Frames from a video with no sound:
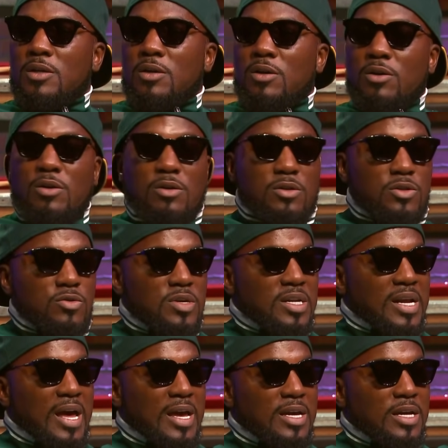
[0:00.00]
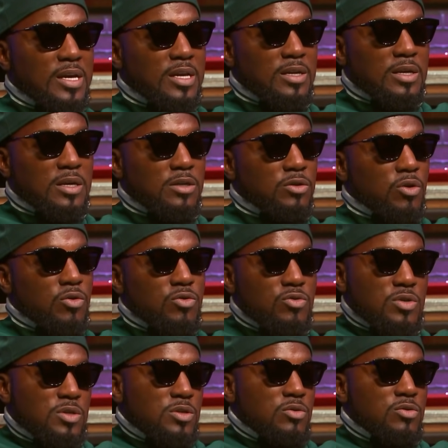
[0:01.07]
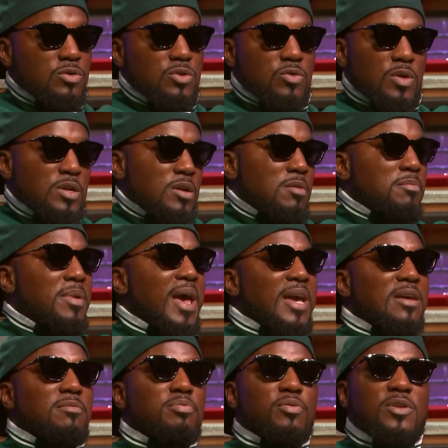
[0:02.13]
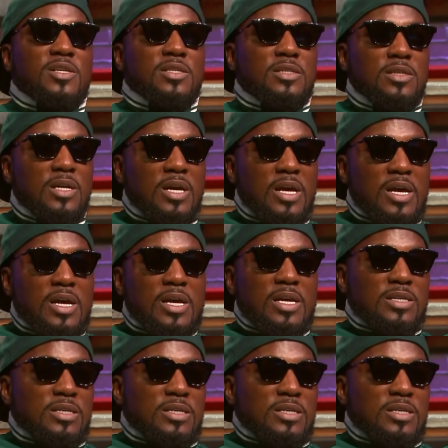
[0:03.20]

You get out here and you know, you end up back in prison.